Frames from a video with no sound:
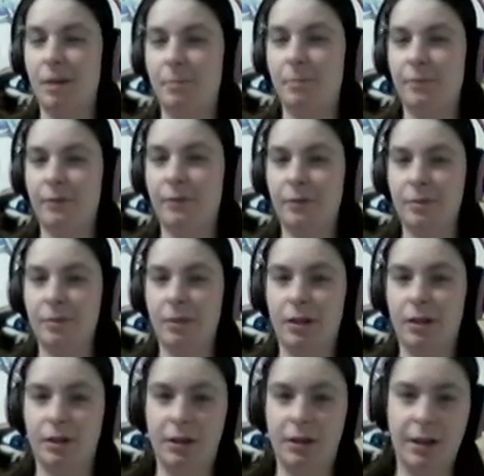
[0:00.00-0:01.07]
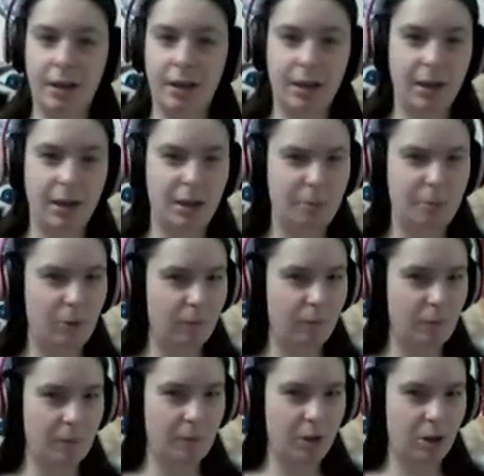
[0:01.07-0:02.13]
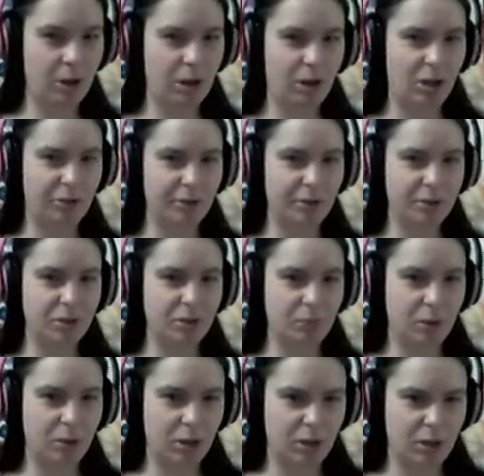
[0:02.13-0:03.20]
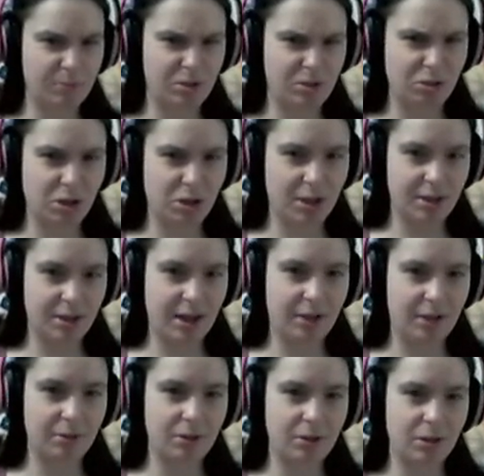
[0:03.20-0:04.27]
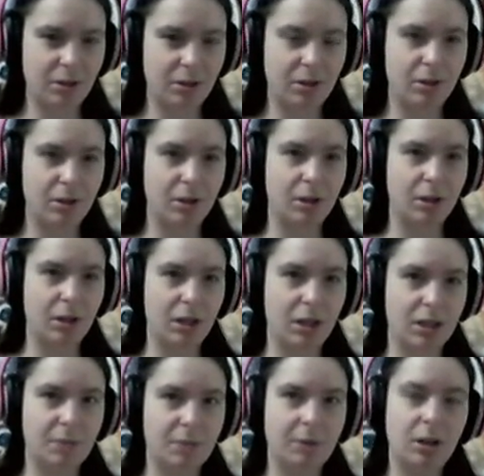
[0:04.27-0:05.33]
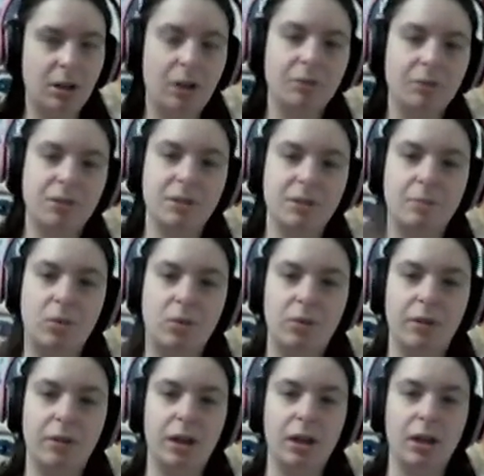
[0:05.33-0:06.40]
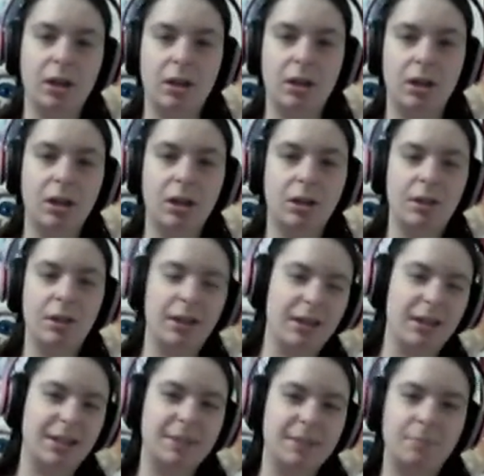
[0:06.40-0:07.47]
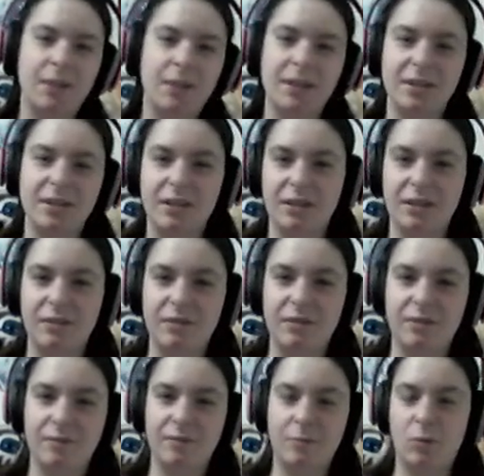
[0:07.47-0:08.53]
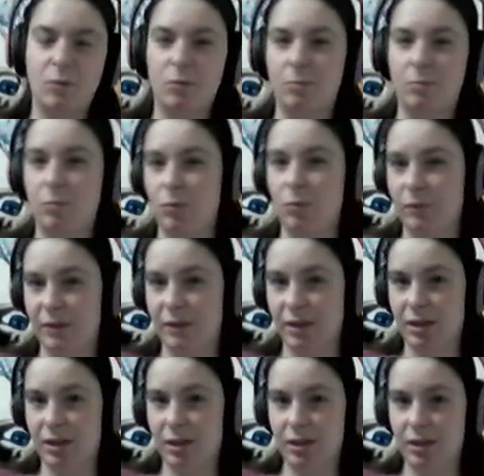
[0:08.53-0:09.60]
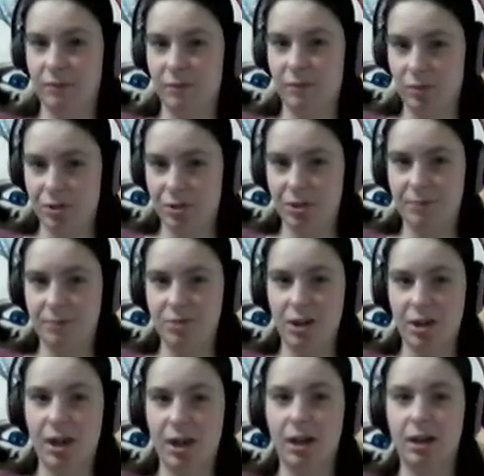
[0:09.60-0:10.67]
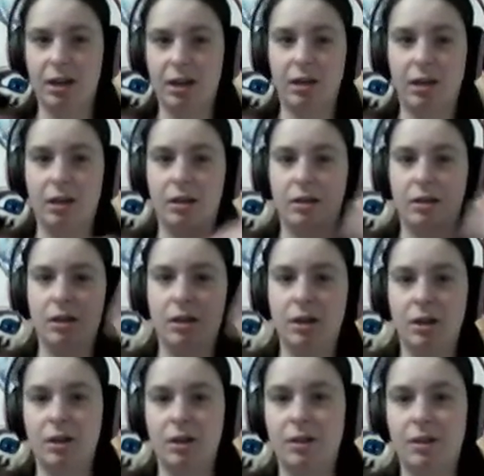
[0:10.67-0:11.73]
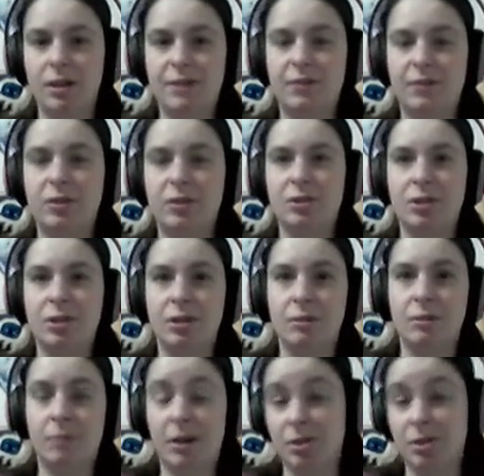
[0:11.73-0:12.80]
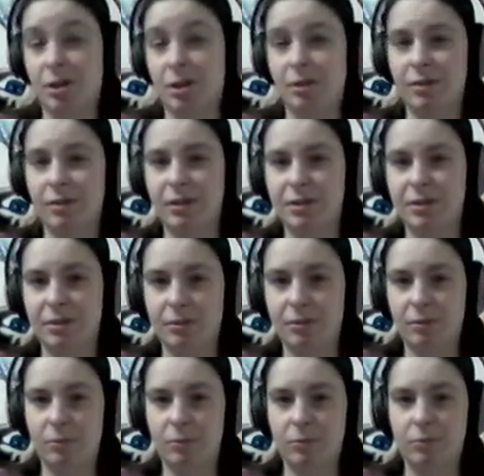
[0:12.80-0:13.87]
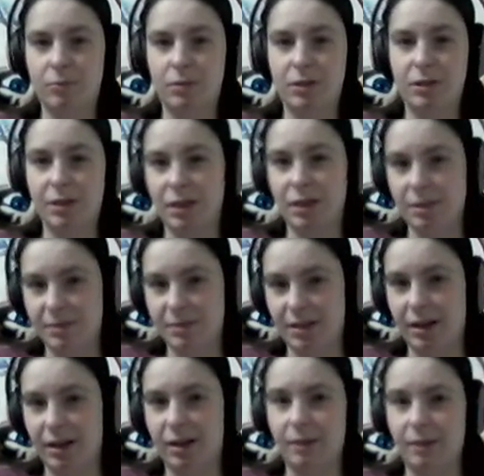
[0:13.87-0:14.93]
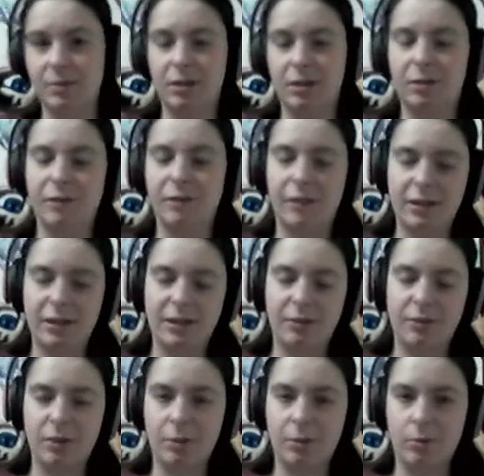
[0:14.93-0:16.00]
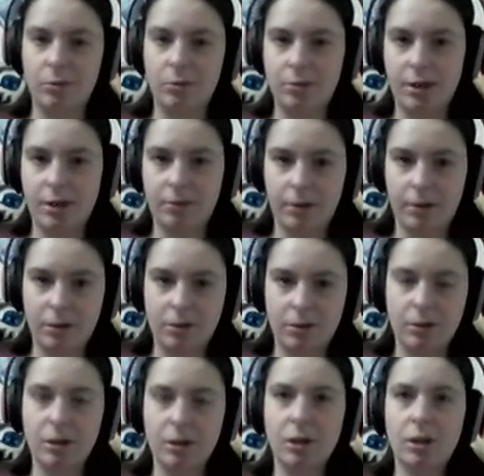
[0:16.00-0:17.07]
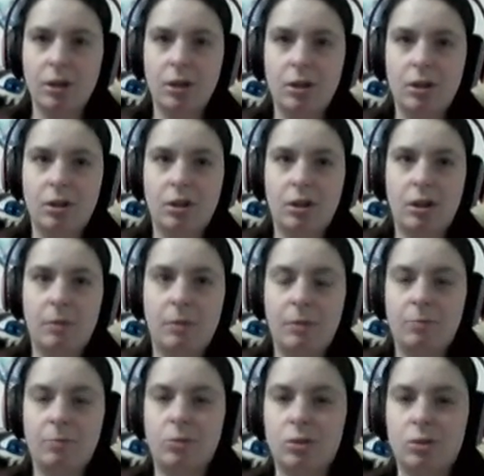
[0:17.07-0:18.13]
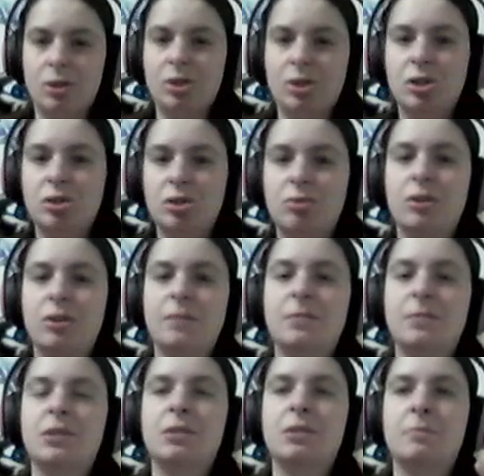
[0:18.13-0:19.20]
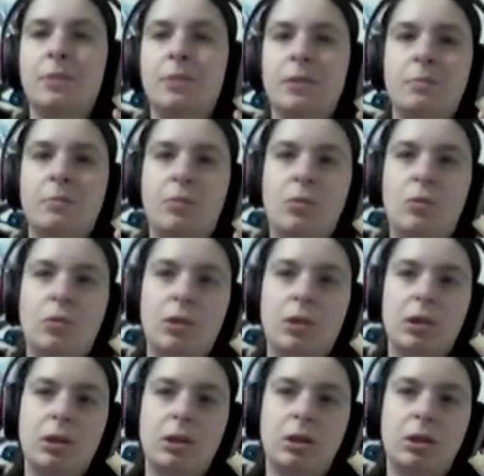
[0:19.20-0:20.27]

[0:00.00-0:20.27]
prefer him a little bit over Peter Hollins when it comes to Jack's character, because Peter Hollins is more like the expressive, more movie version of Jack, and this version by Jonathan is a little, as I keep saying, I'm sorry if I sound like a broken track record, a bit more stripped, a bit more